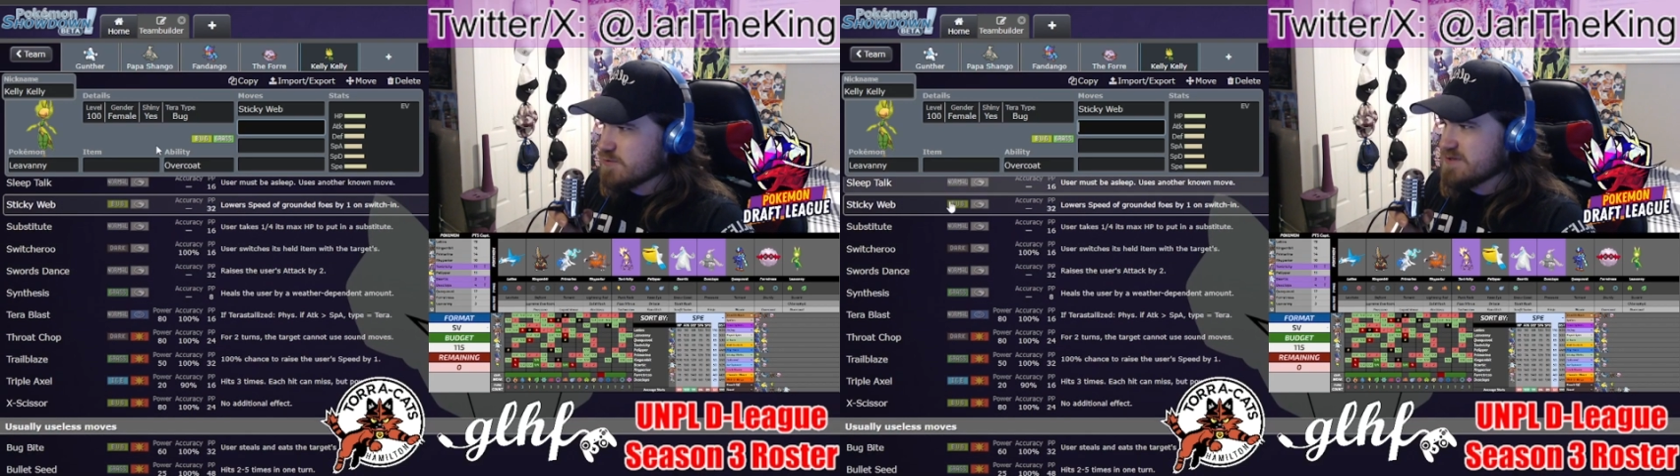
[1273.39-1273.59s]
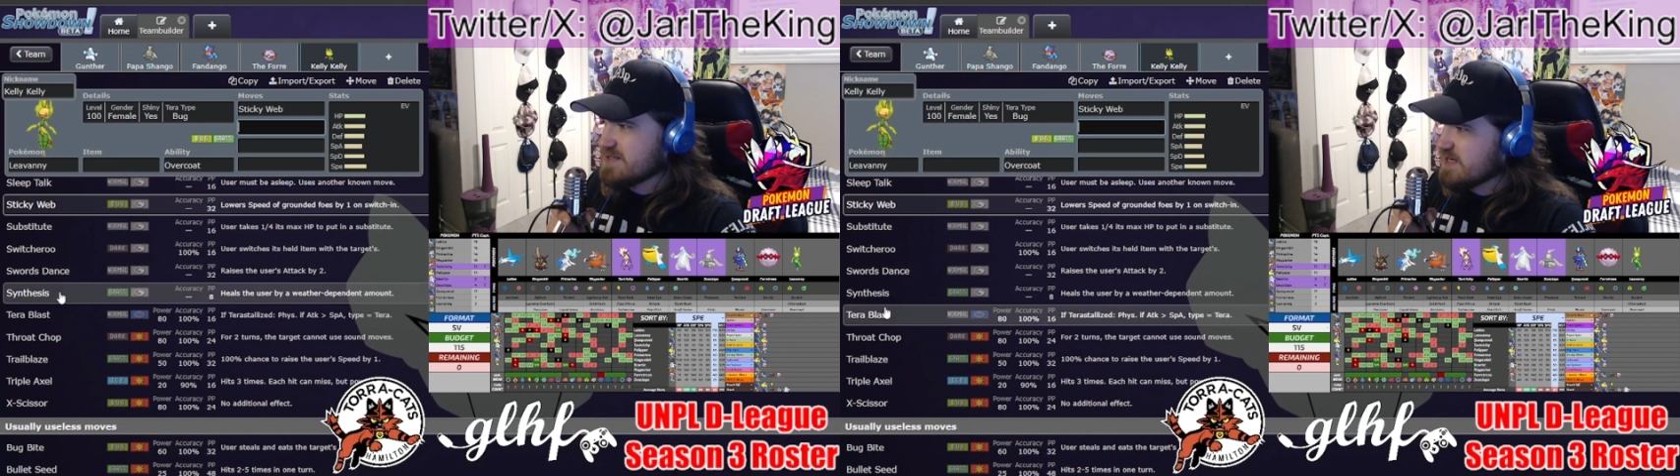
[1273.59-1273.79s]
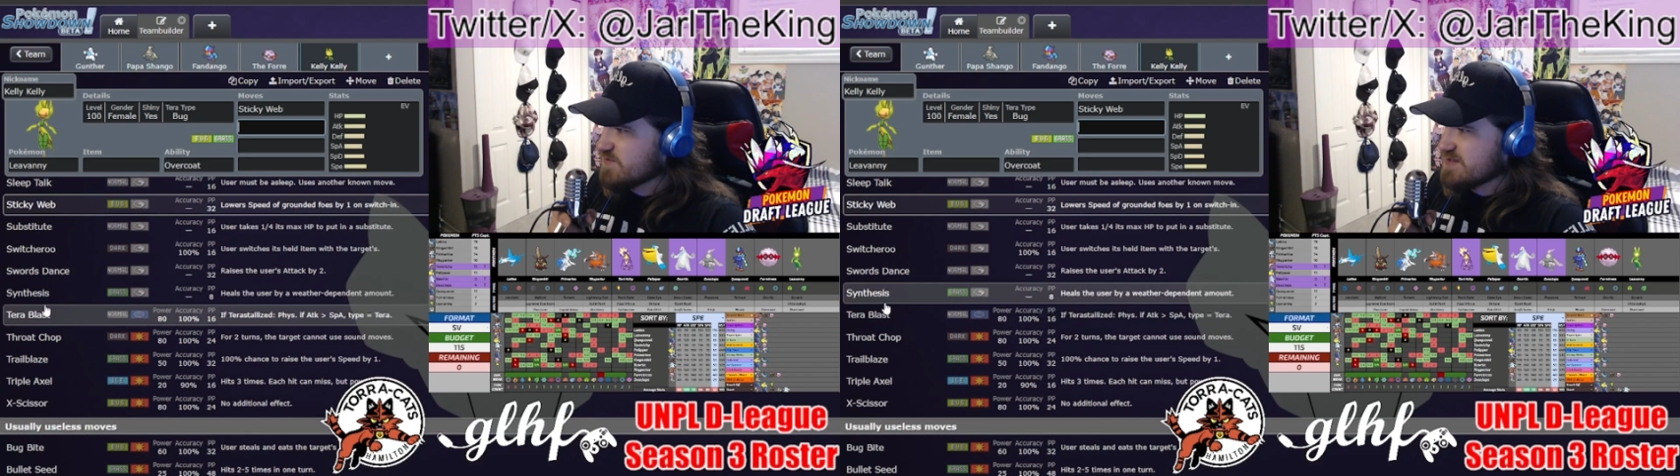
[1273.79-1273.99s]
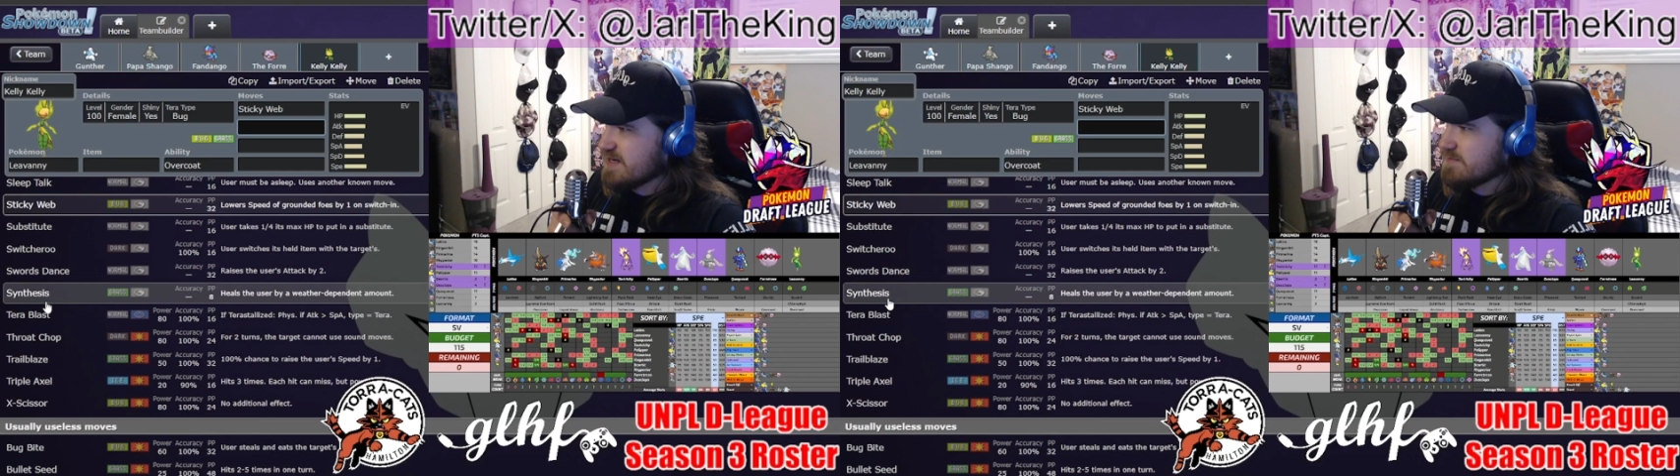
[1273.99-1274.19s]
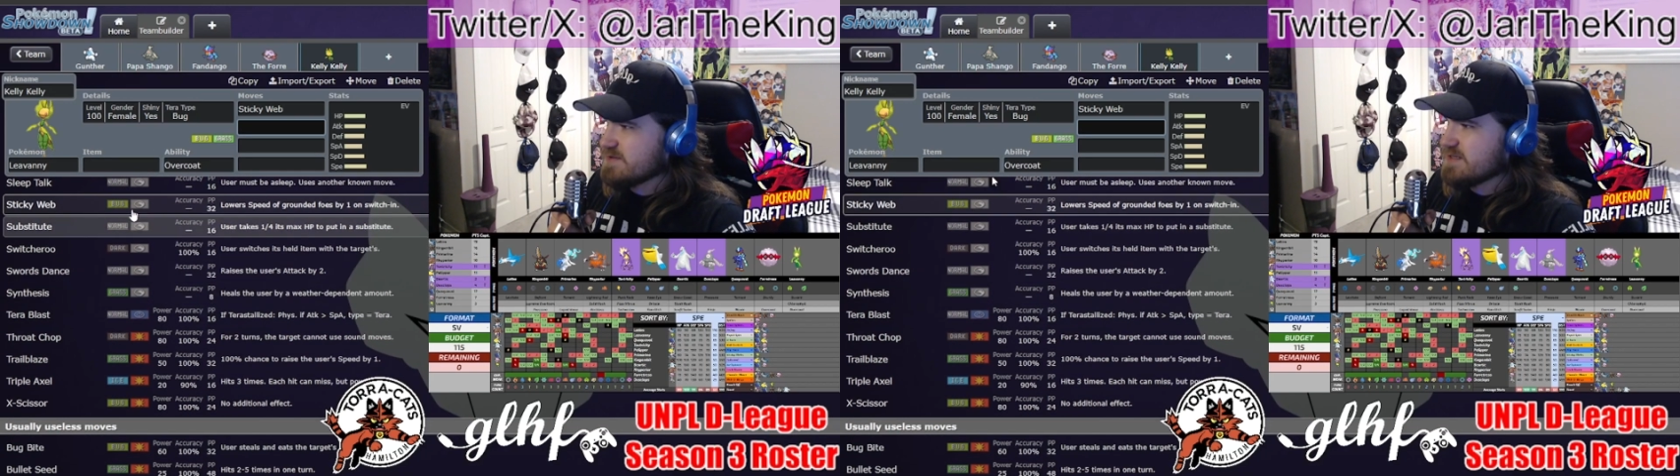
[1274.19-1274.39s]
Sword Stance for
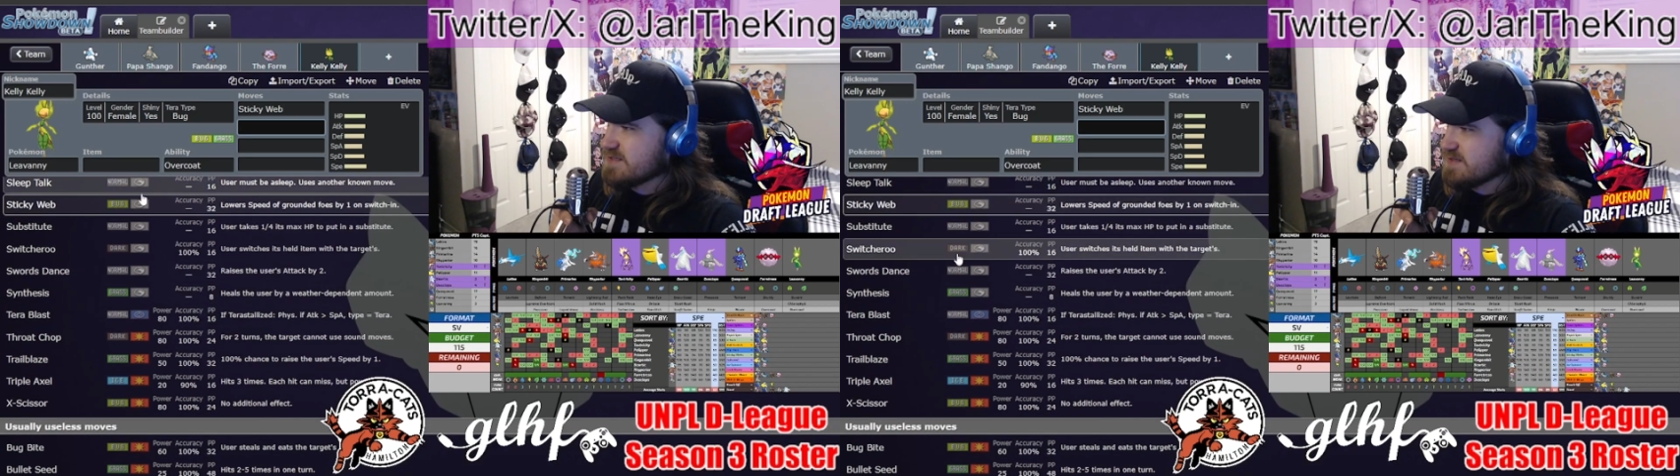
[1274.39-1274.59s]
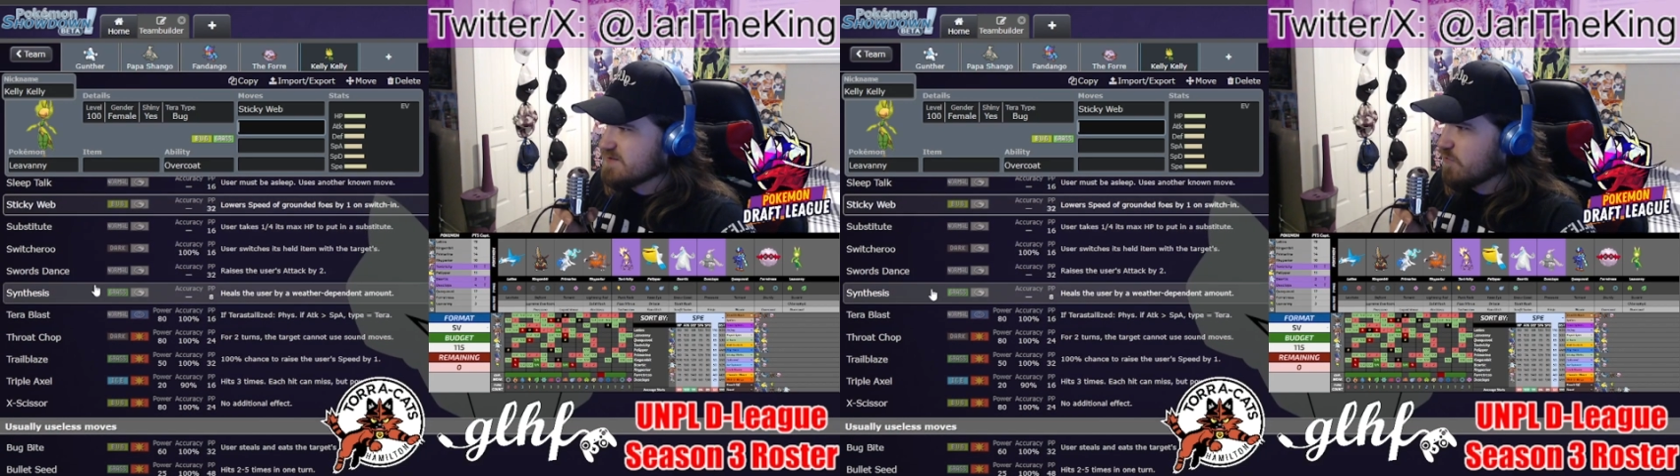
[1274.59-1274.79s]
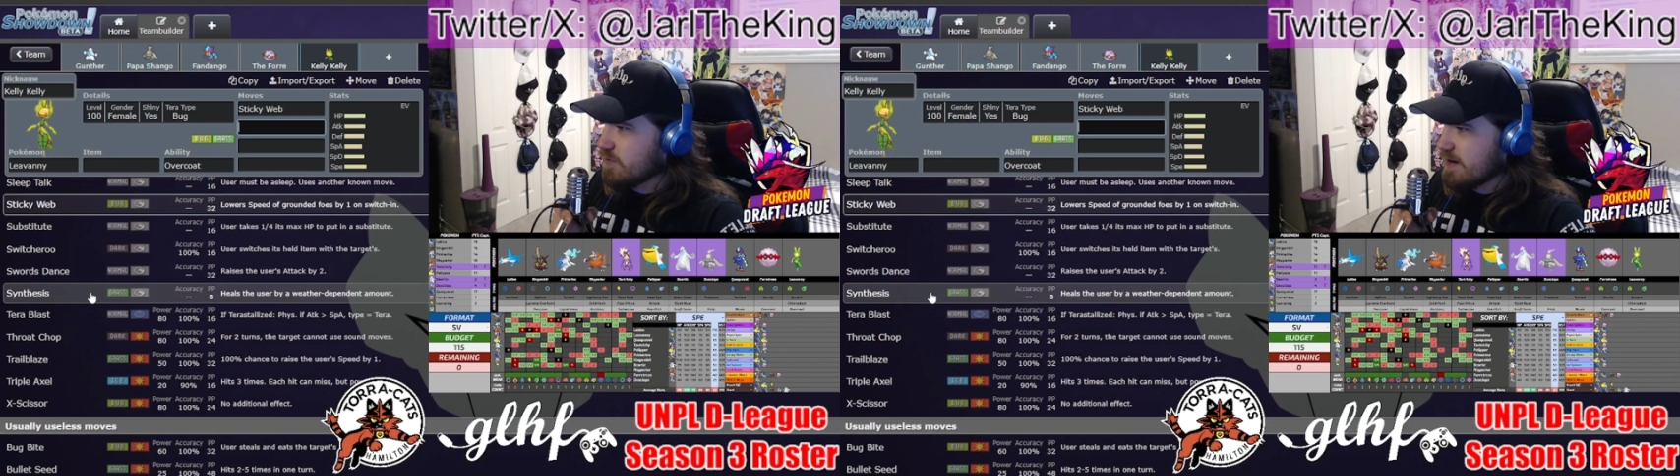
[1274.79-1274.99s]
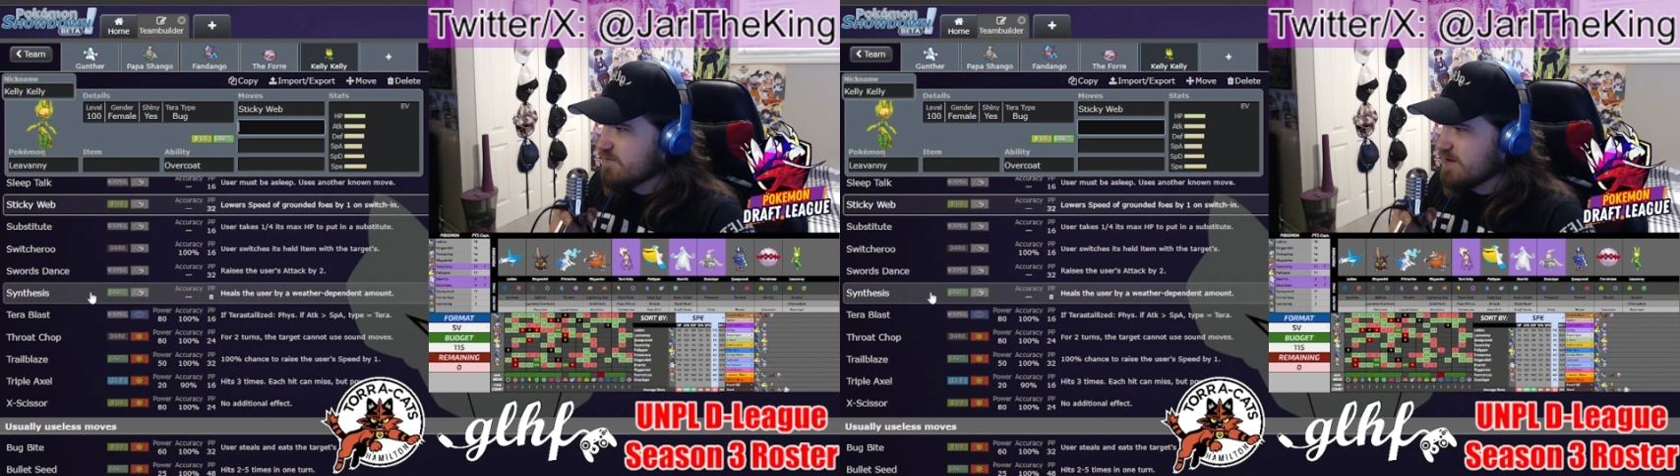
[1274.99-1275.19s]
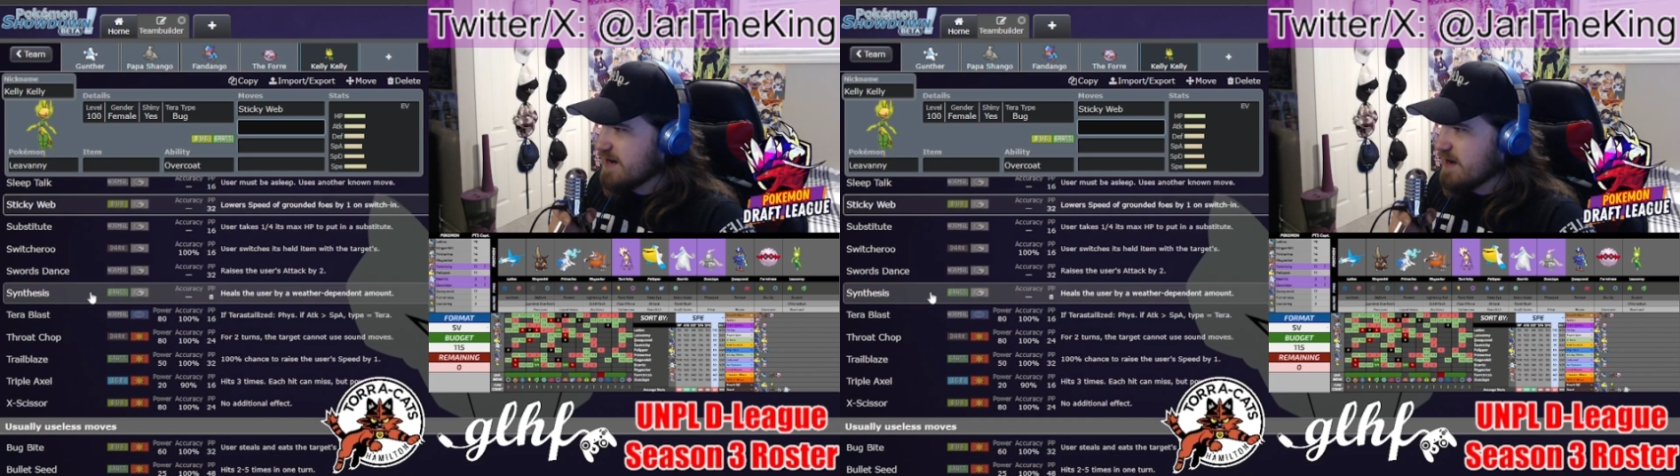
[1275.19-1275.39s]
setup, Synthesis for
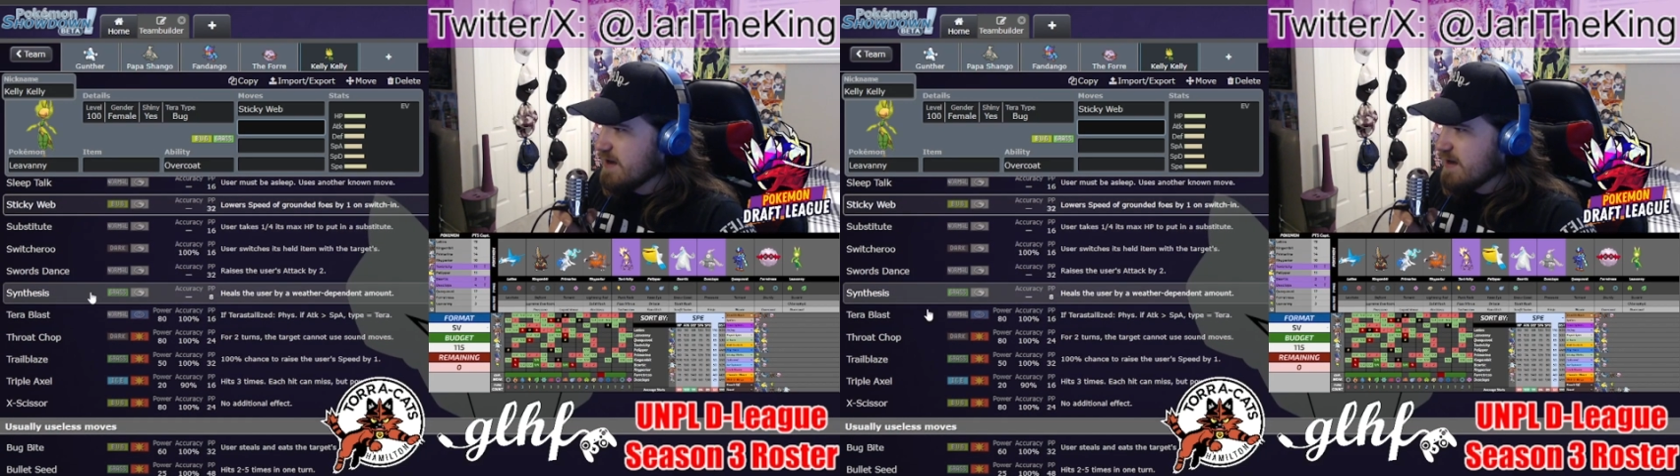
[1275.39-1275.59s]
recovery.